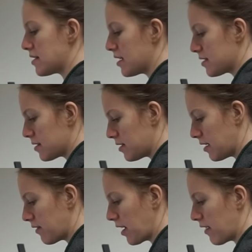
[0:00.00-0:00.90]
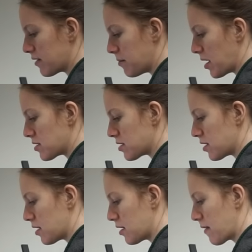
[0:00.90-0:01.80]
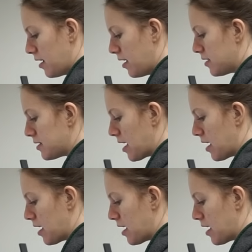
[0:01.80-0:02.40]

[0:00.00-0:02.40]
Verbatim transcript: dot, so I definitely have to make sure these